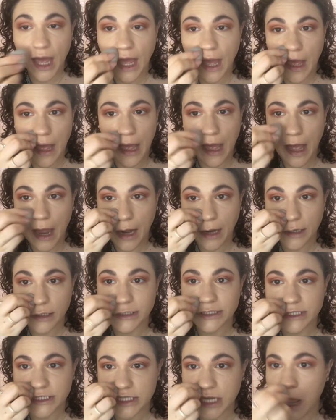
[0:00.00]

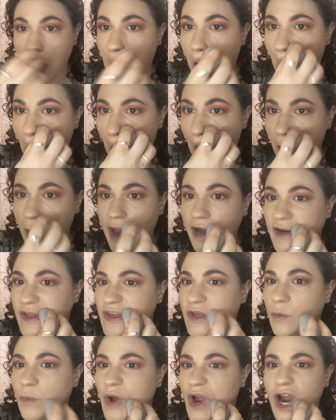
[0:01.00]
And
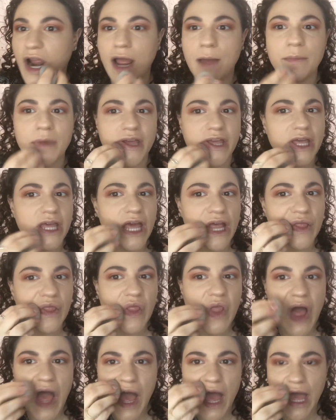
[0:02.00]
anywhere I might get
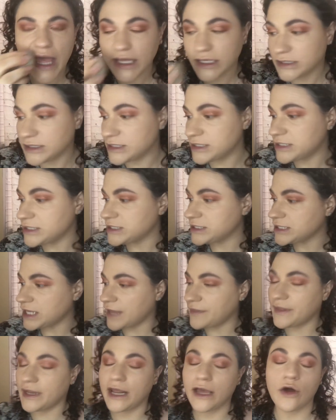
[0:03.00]
lines,
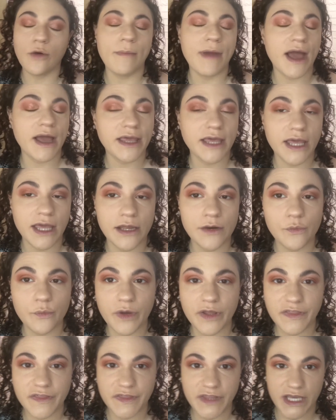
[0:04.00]
and then I go back in
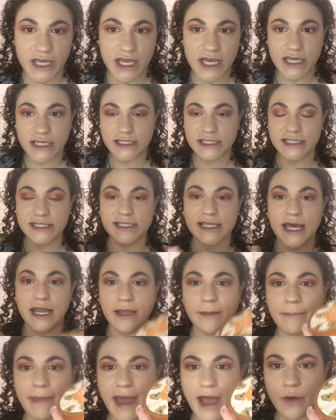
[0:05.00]
with the
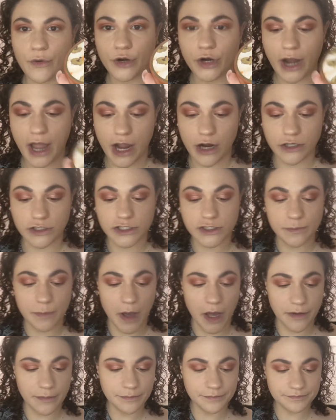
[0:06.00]
setting powder air
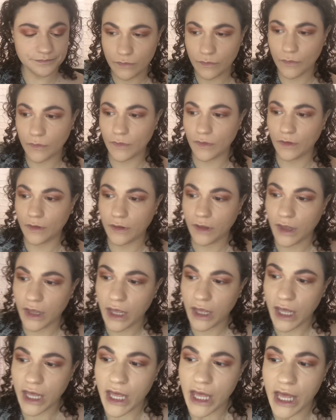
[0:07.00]
spun
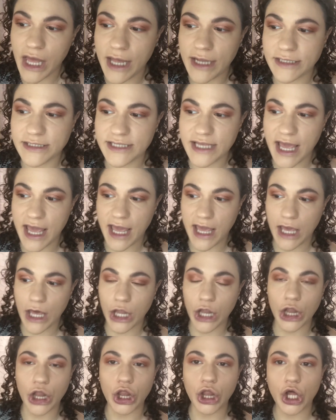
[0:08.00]
and a
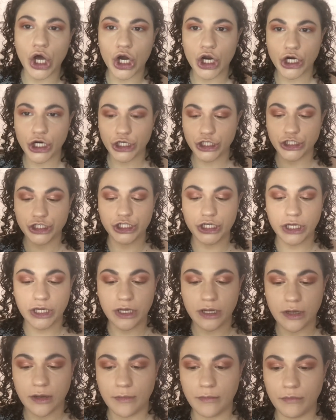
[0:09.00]
large
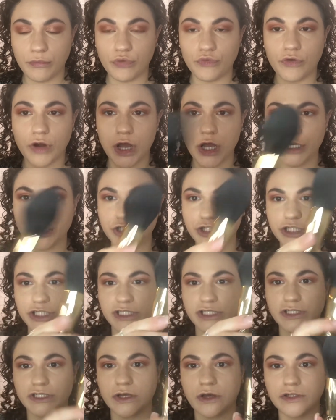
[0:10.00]
brush.
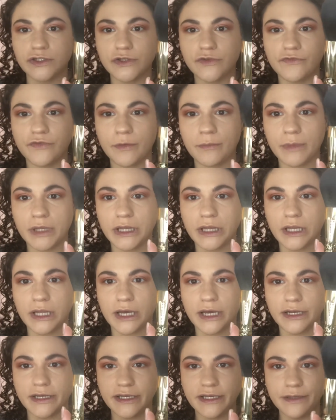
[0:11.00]
This is also from
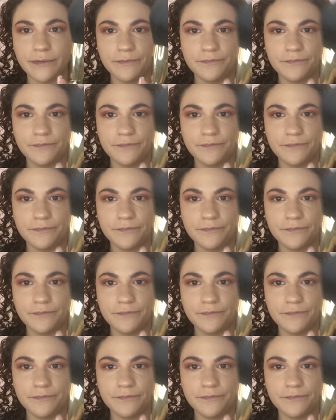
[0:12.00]
Milani.